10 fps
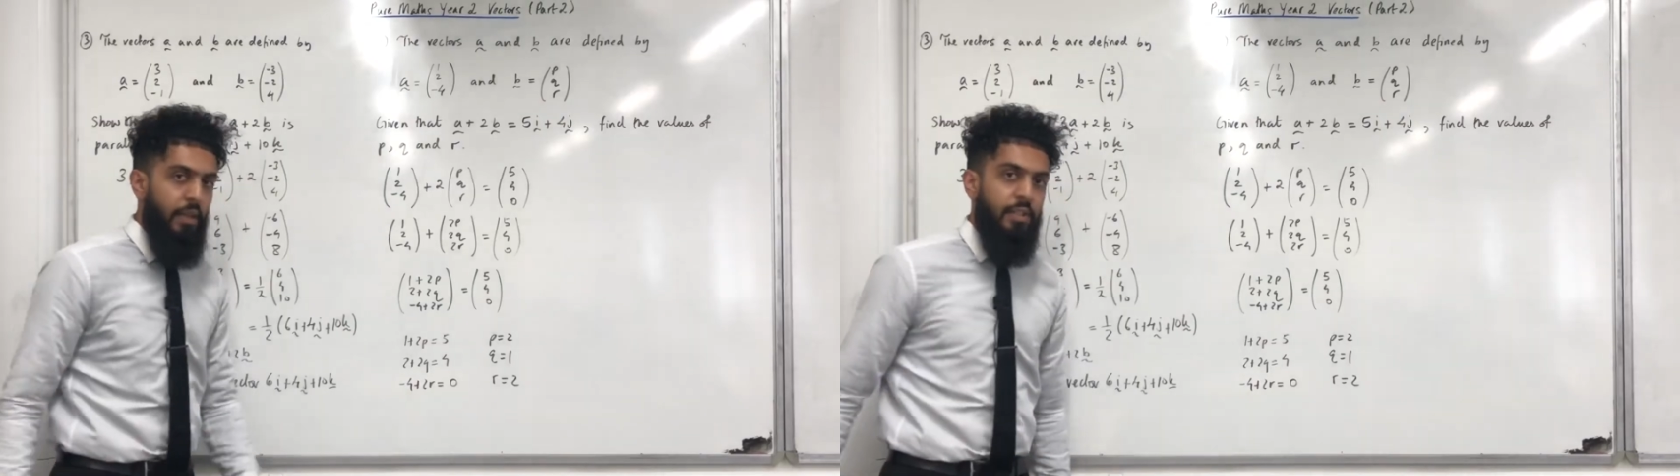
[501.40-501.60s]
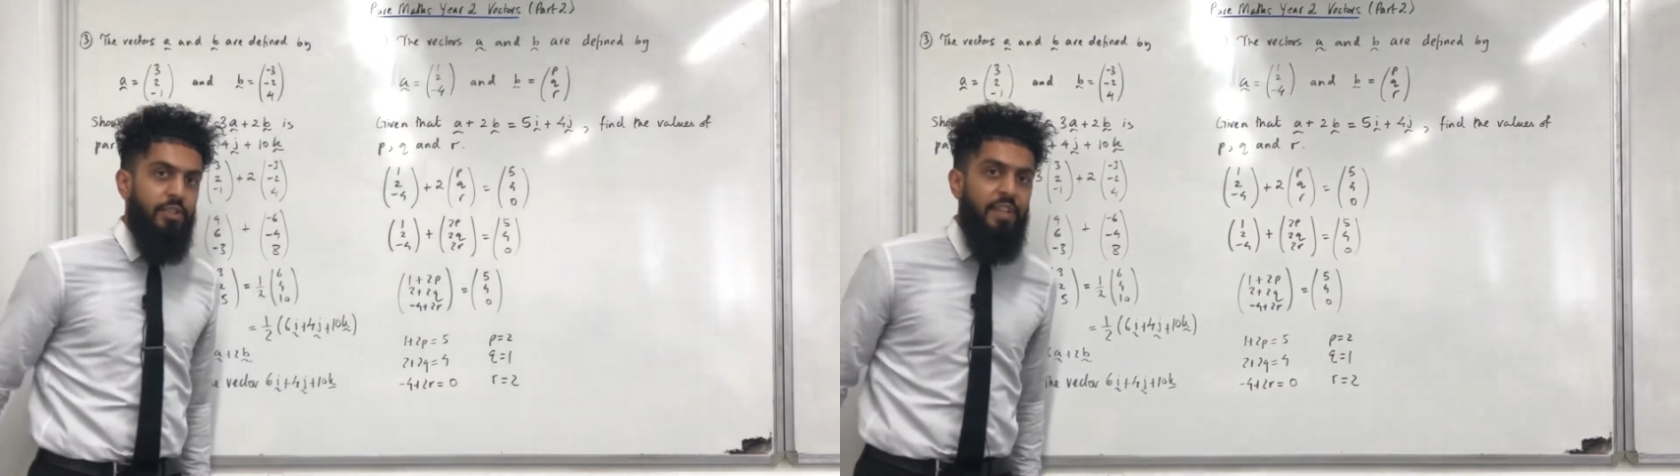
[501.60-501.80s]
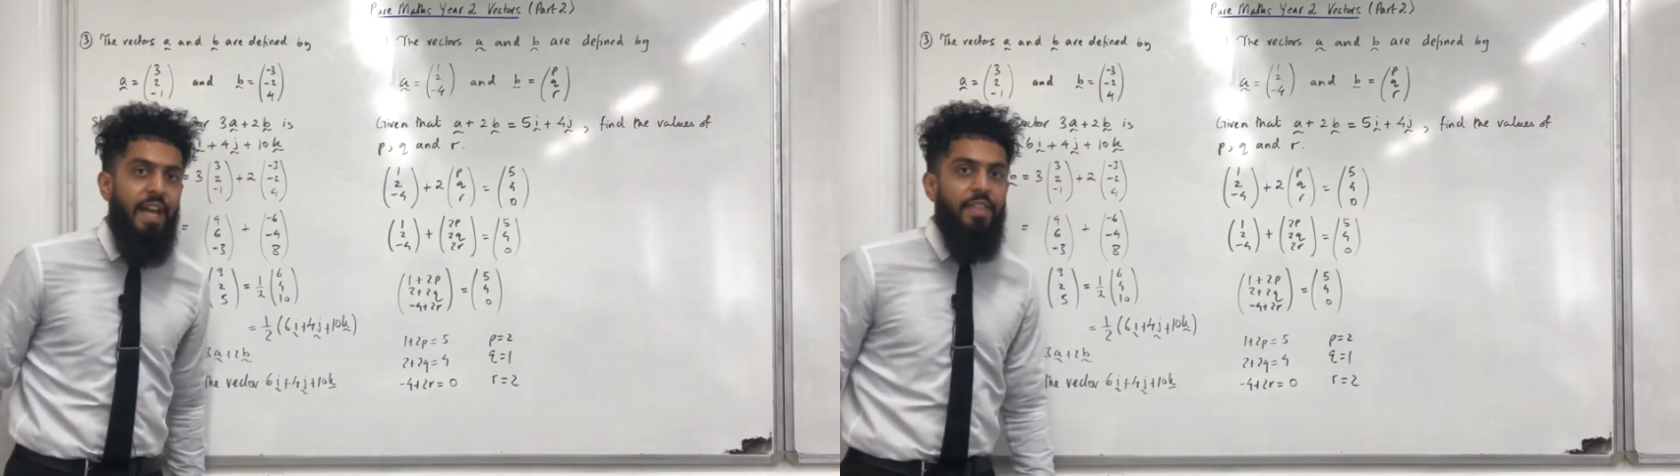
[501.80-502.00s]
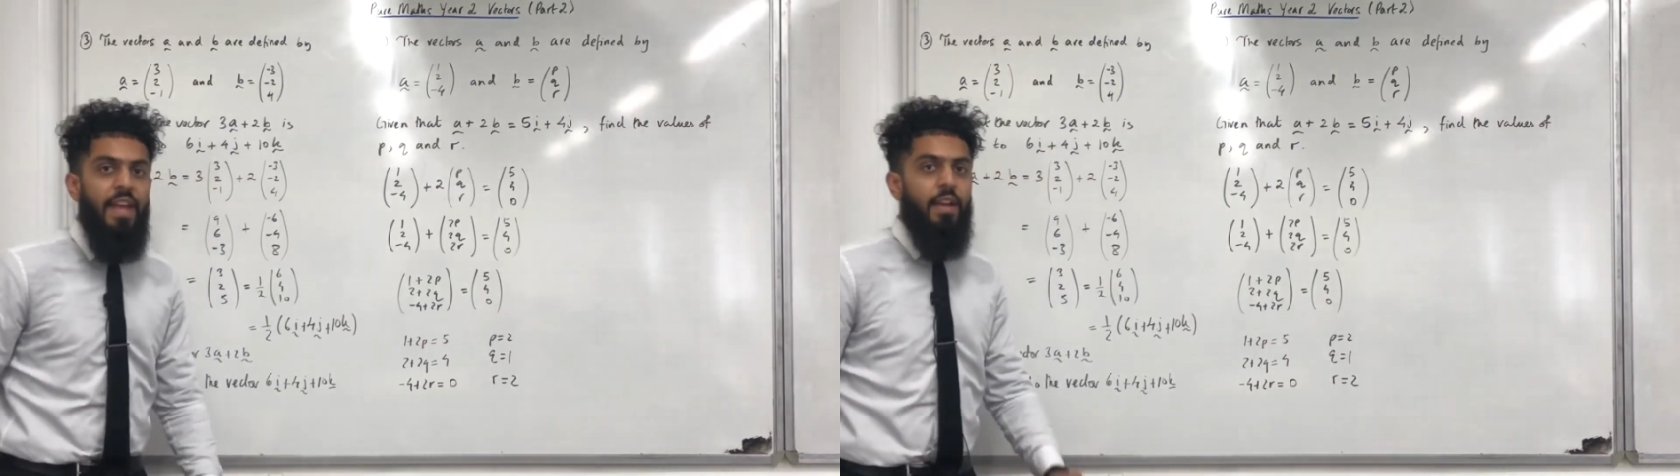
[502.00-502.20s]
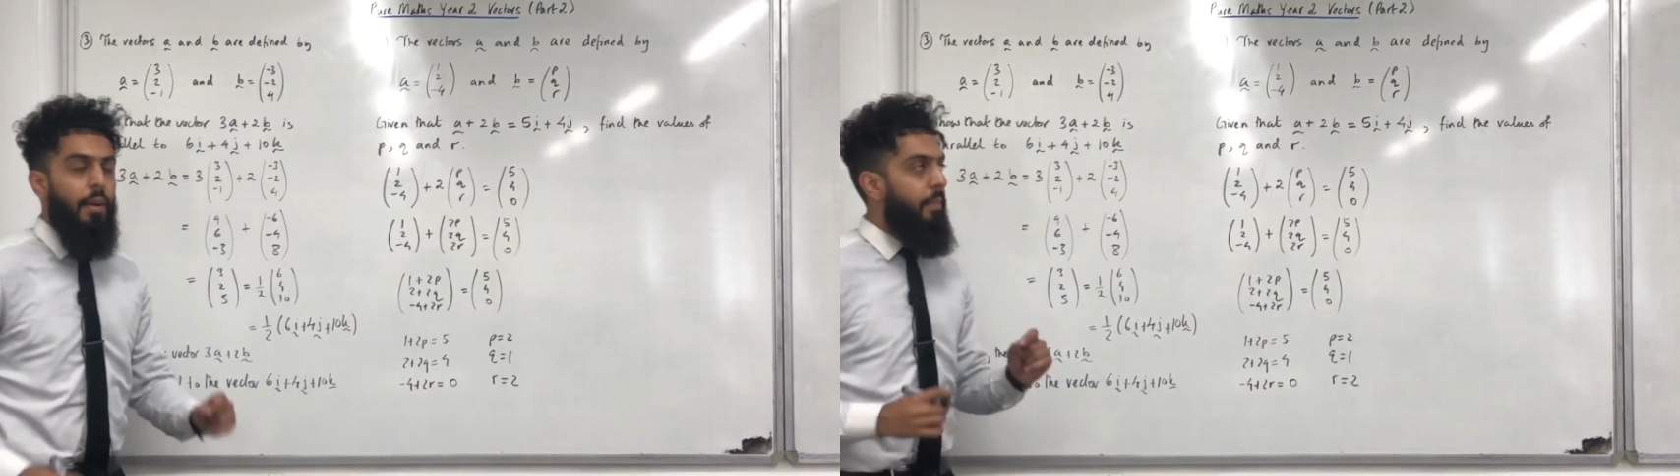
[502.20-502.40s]
So that
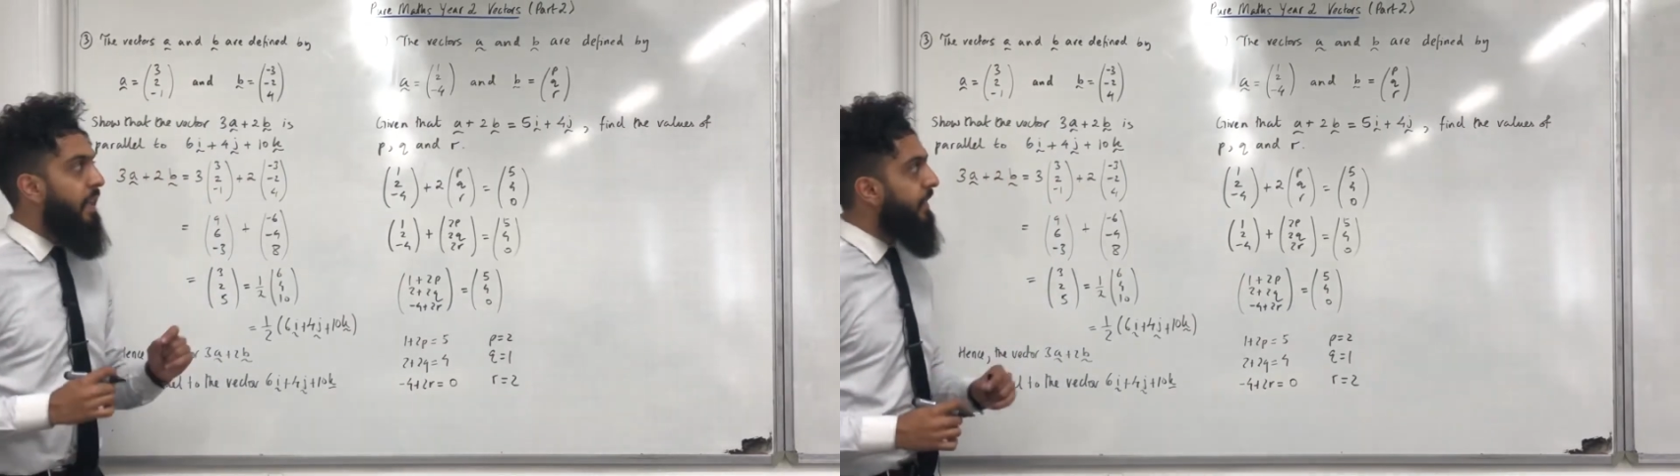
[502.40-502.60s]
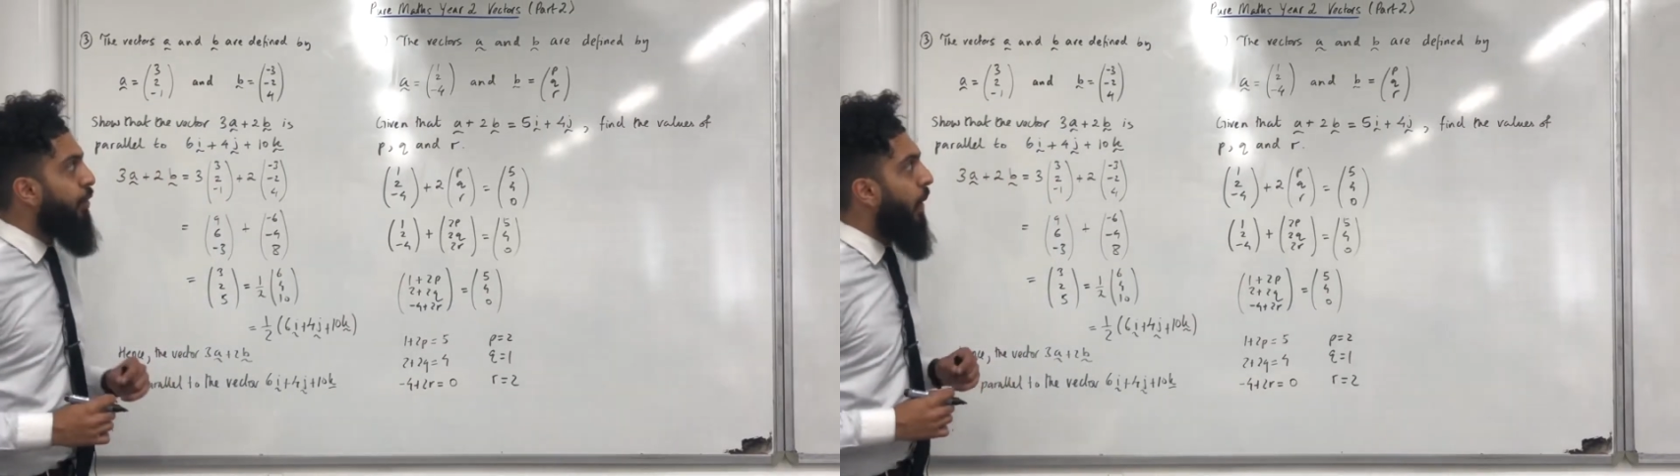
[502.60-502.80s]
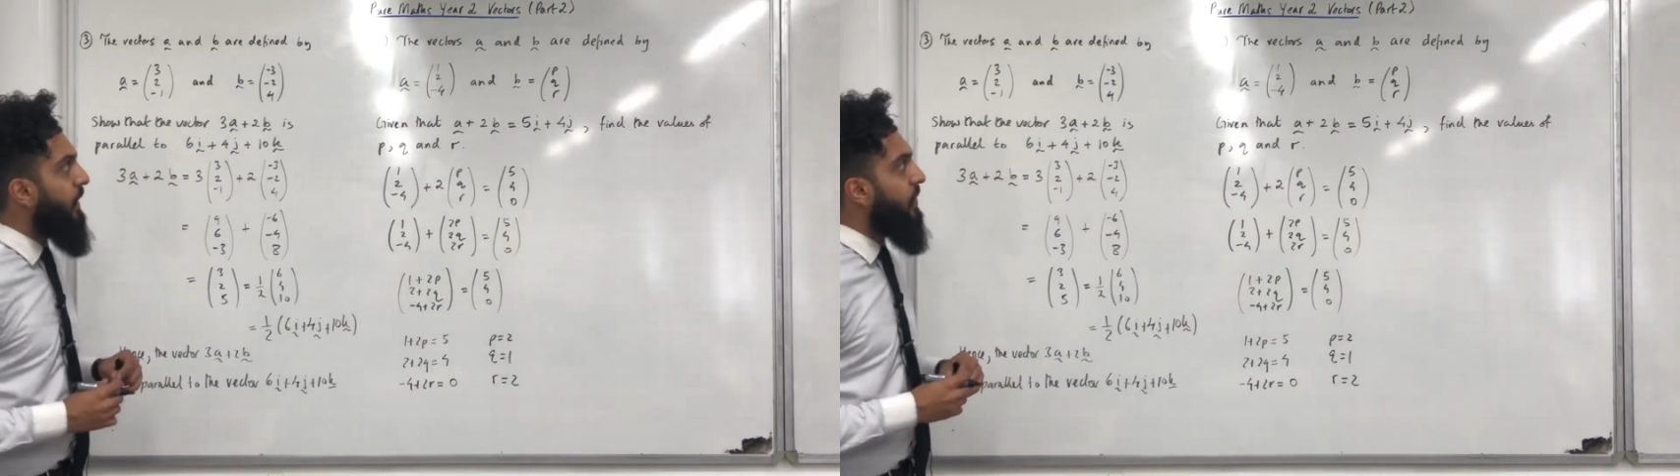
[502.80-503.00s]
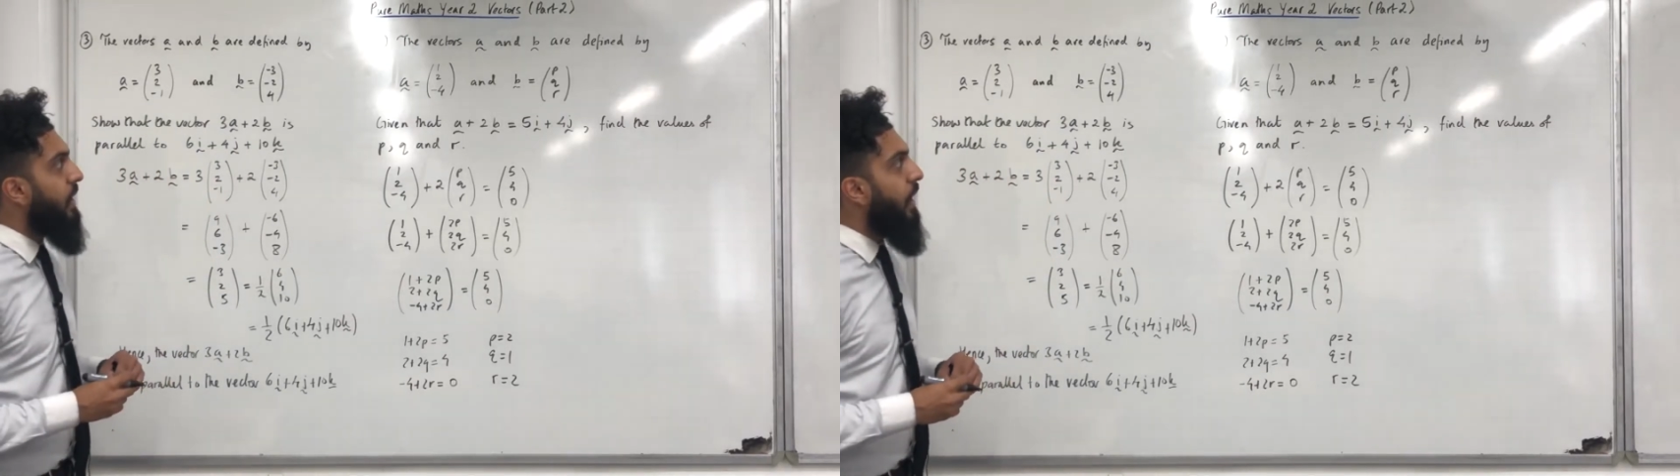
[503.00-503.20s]
there completes question